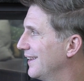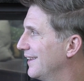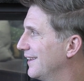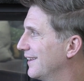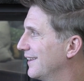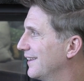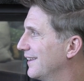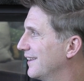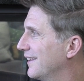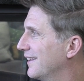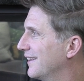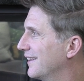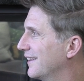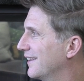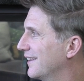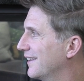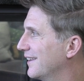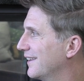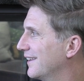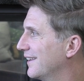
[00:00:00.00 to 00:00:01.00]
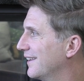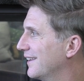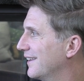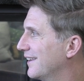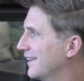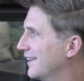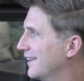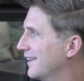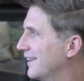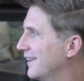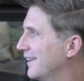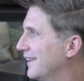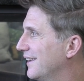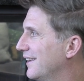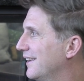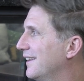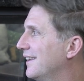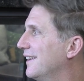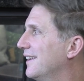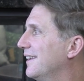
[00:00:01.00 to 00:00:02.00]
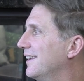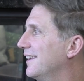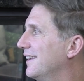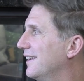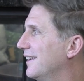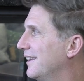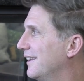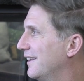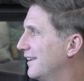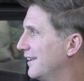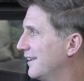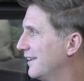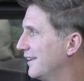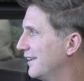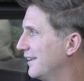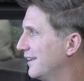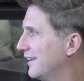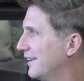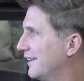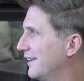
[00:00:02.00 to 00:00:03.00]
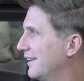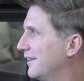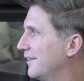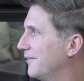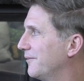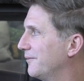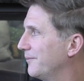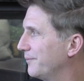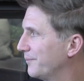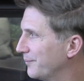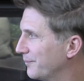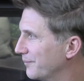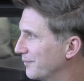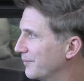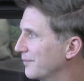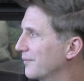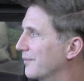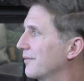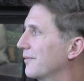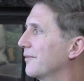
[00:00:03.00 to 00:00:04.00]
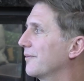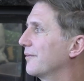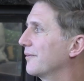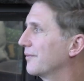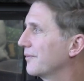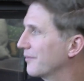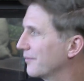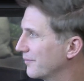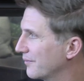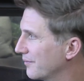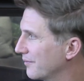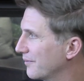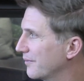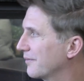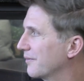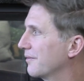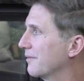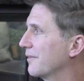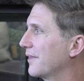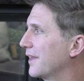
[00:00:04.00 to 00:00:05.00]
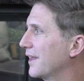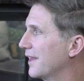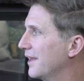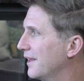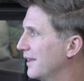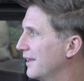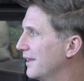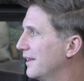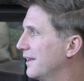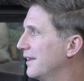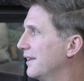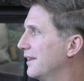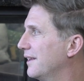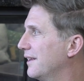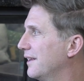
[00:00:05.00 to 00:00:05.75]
The person shown says nothing.